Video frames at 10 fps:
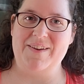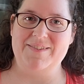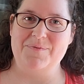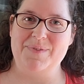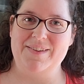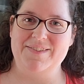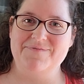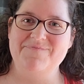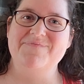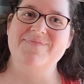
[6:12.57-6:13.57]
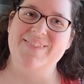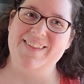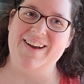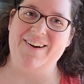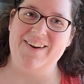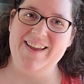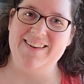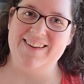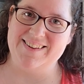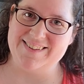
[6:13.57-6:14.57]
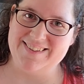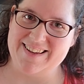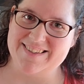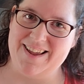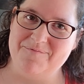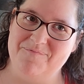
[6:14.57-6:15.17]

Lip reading: recipes. All right, until next time.